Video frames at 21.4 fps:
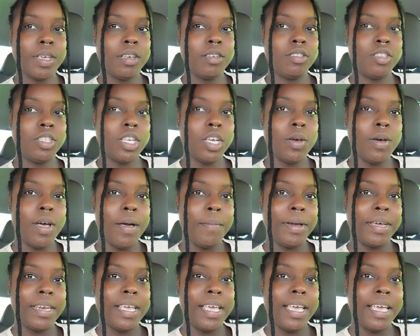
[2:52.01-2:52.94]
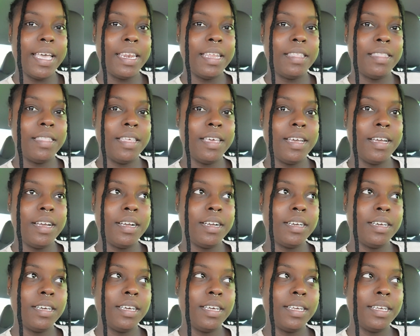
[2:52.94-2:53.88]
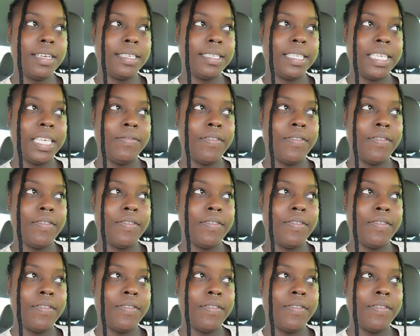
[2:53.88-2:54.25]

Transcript: So I'm gonna head in there and see